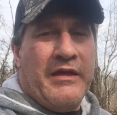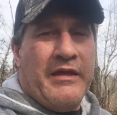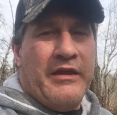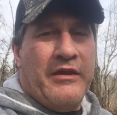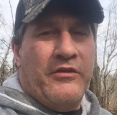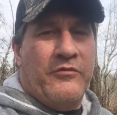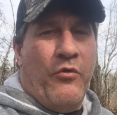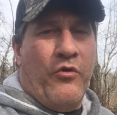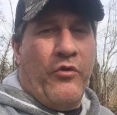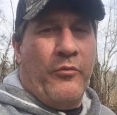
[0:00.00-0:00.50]

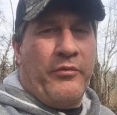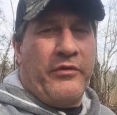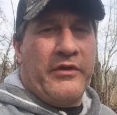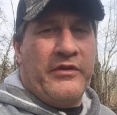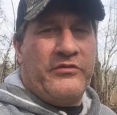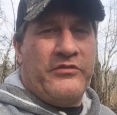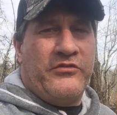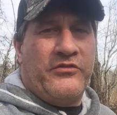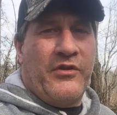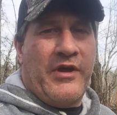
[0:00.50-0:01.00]
And the more
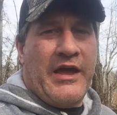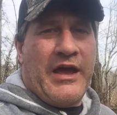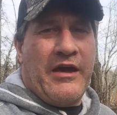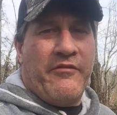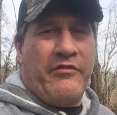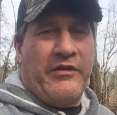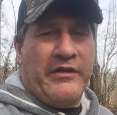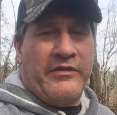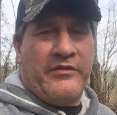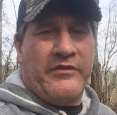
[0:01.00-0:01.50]
places you
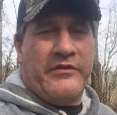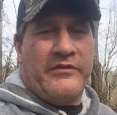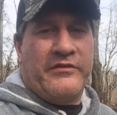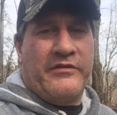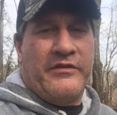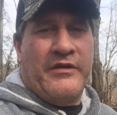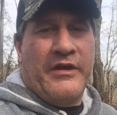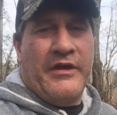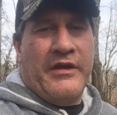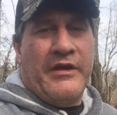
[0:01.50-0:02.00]
have like
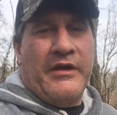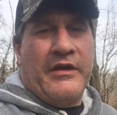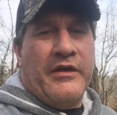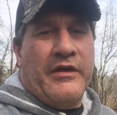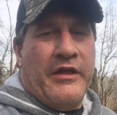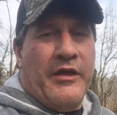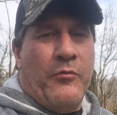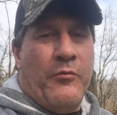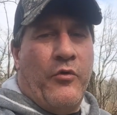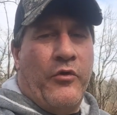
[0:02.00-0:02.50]
this,
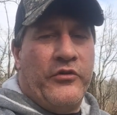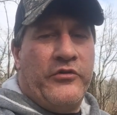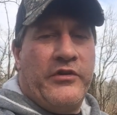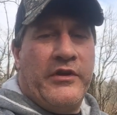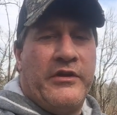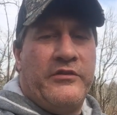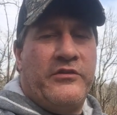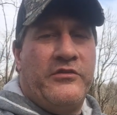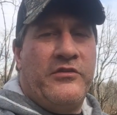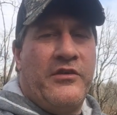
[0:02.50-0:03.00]
the more
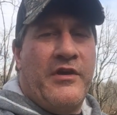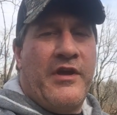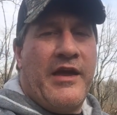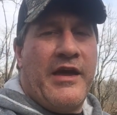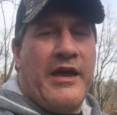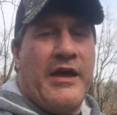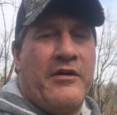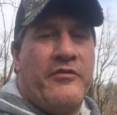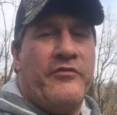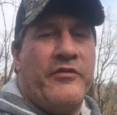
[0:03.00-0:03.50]
chances you
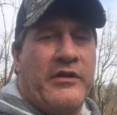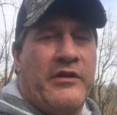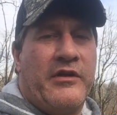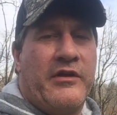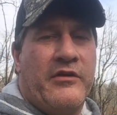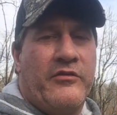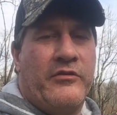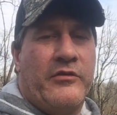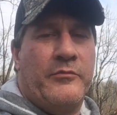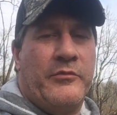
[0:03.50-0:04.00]
have at
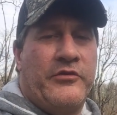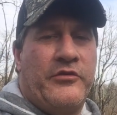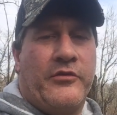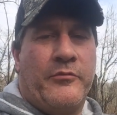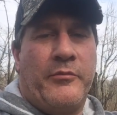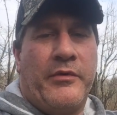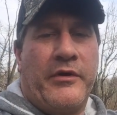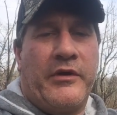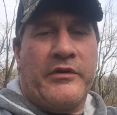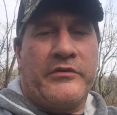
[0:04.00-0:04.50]
killing
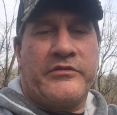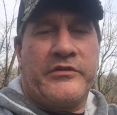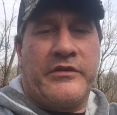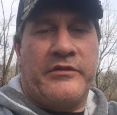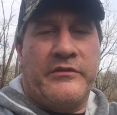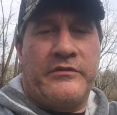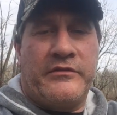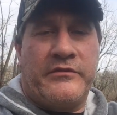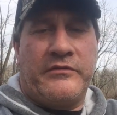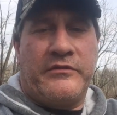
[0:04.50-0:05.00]
mature bucks
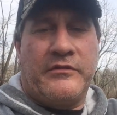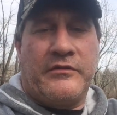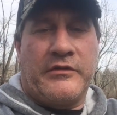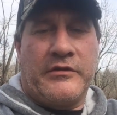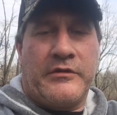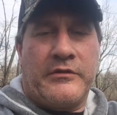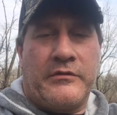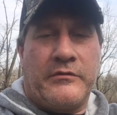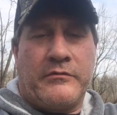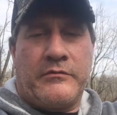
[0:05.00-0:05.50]
consistently.